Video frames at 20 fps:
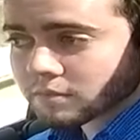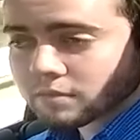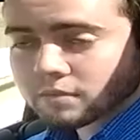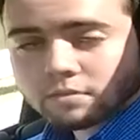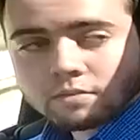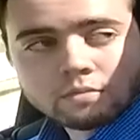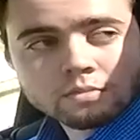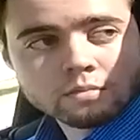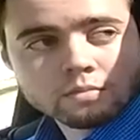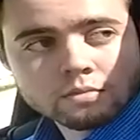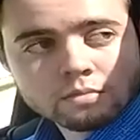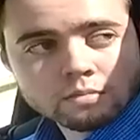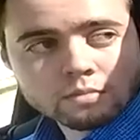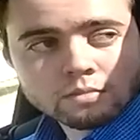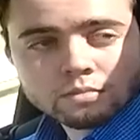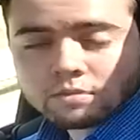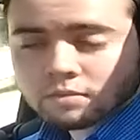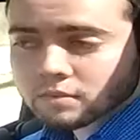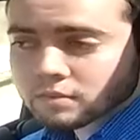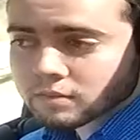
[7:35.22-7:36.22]

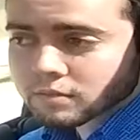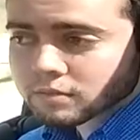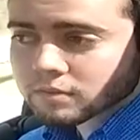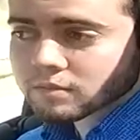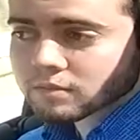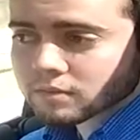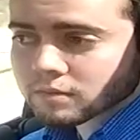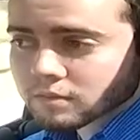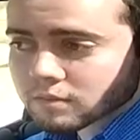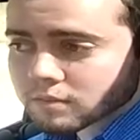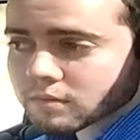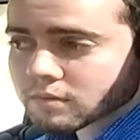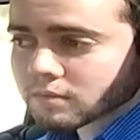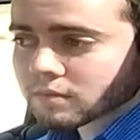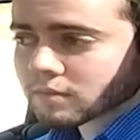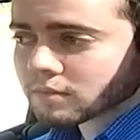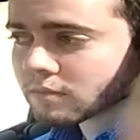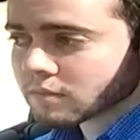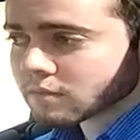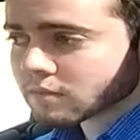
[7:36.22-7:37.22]

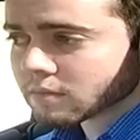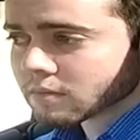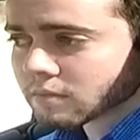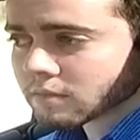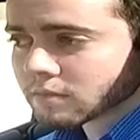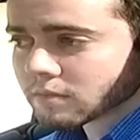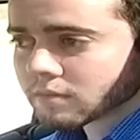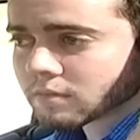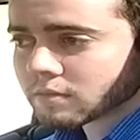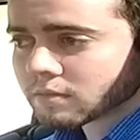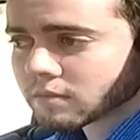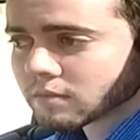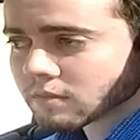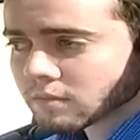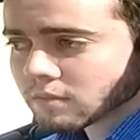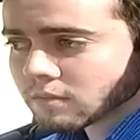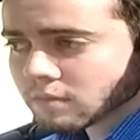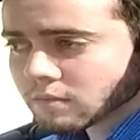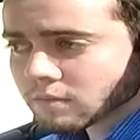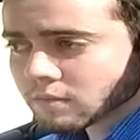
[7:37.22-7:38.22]

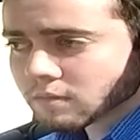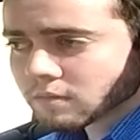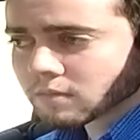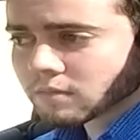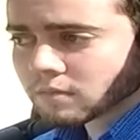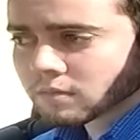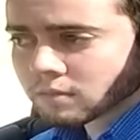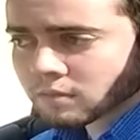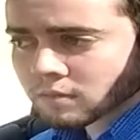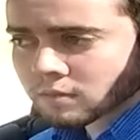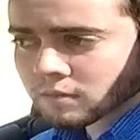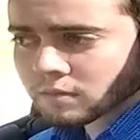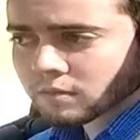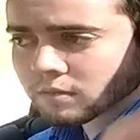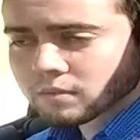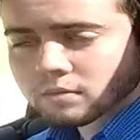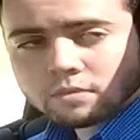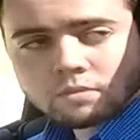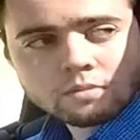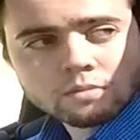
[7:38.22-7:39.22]

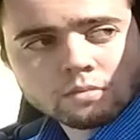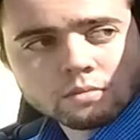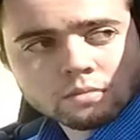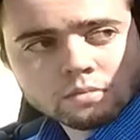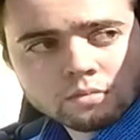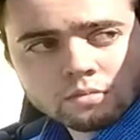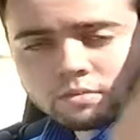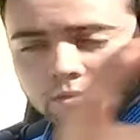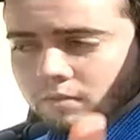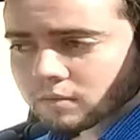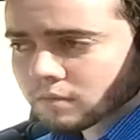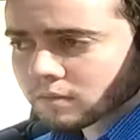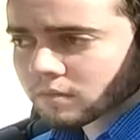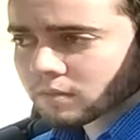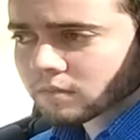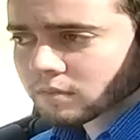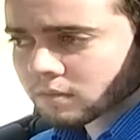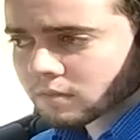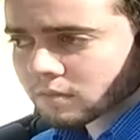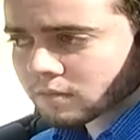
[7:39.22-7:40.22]

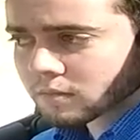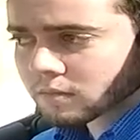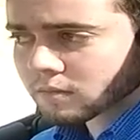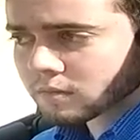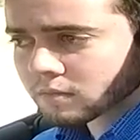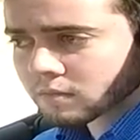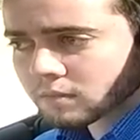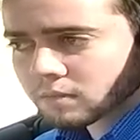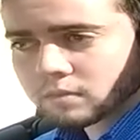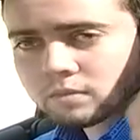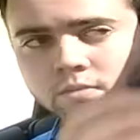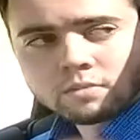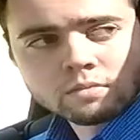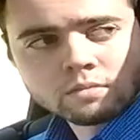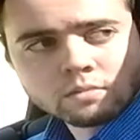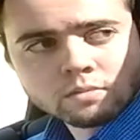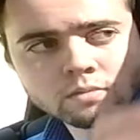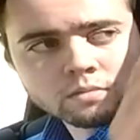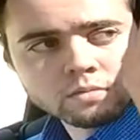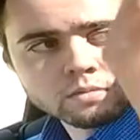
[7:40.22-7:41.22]

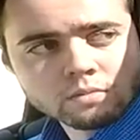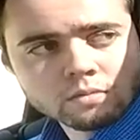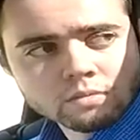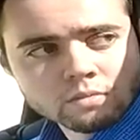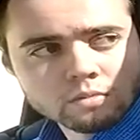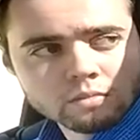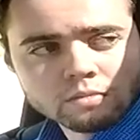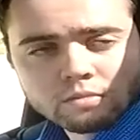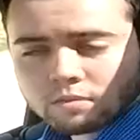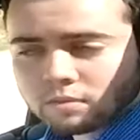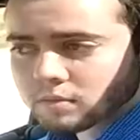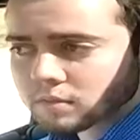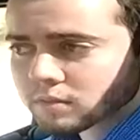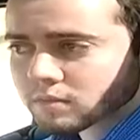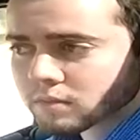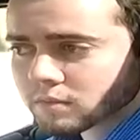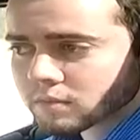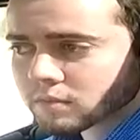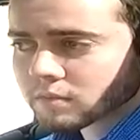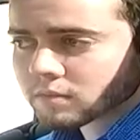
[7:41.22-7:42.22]

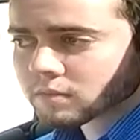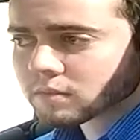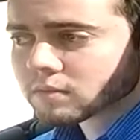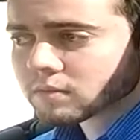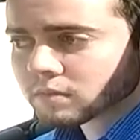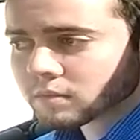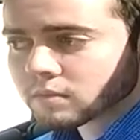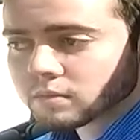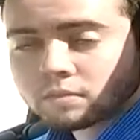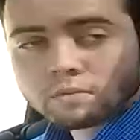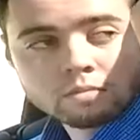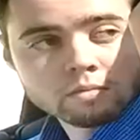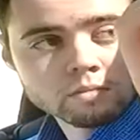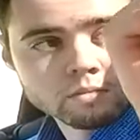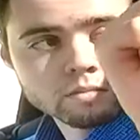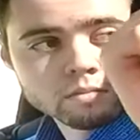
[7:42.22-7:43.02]
(not speaking)